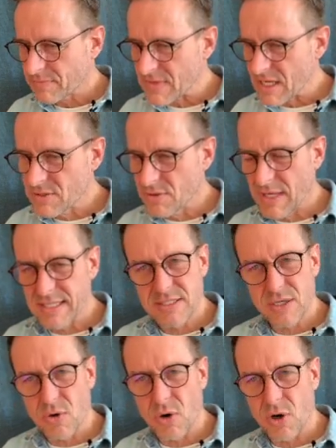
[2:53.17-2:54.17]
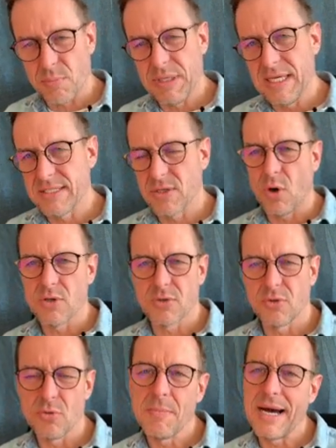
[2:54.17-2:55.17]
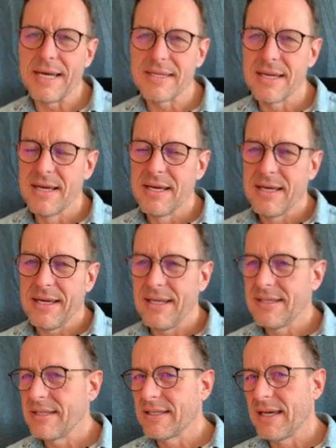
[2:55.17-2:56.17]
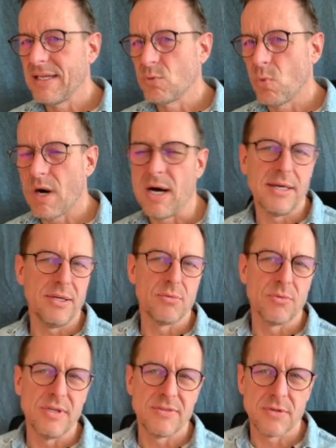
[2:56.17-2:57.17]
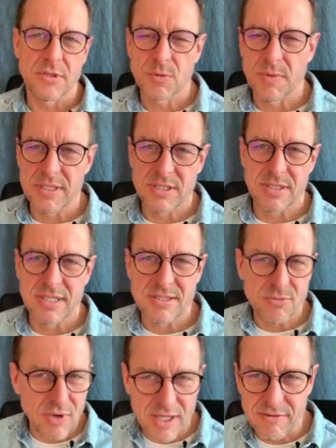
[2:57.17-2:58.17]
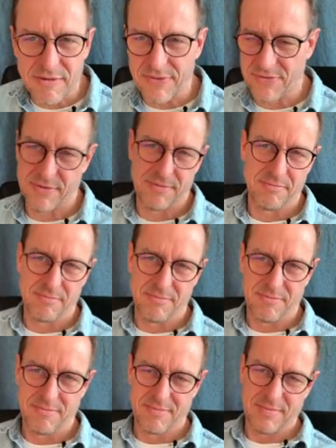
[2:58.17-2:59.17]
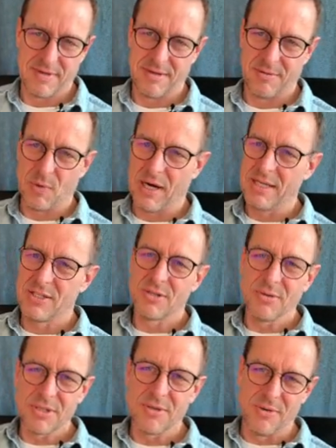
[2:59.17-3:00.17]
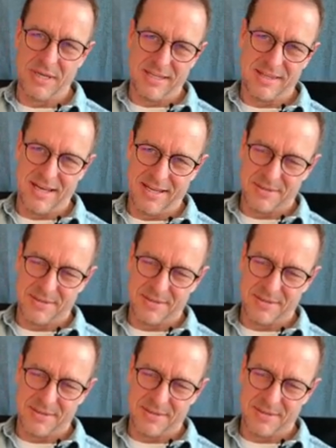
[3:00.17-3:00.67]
So that's the core piece. Also, you might indicate why your research question is relevant. Why should you read that?